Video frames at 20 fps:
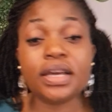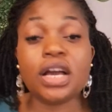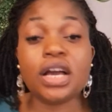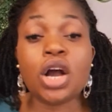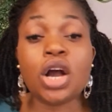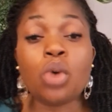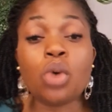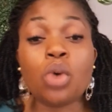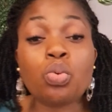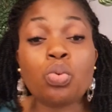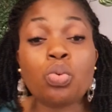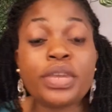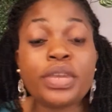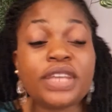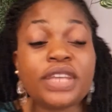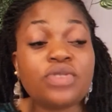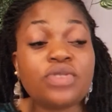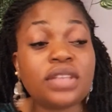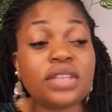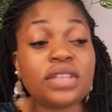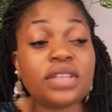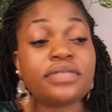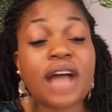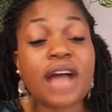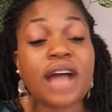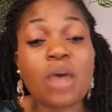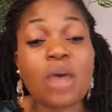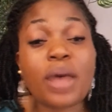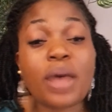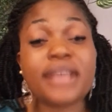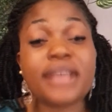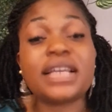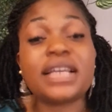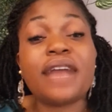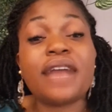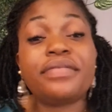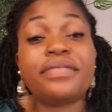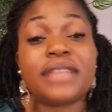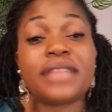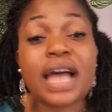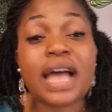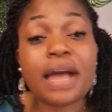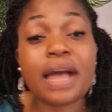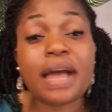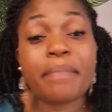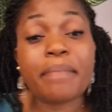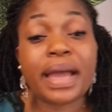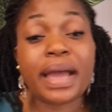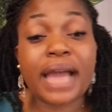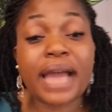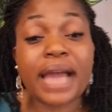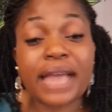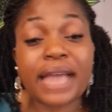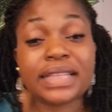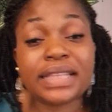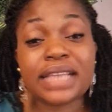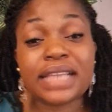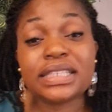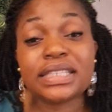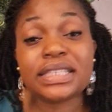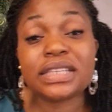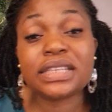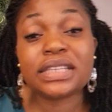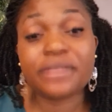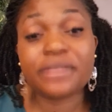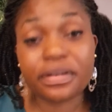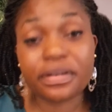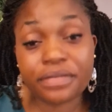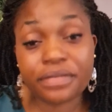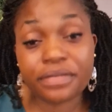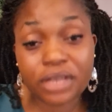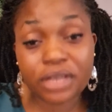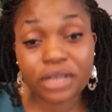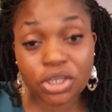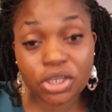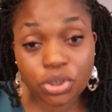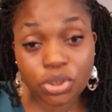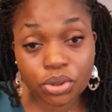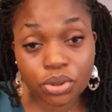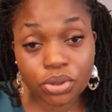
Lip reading: within 24 hours after my identity verification.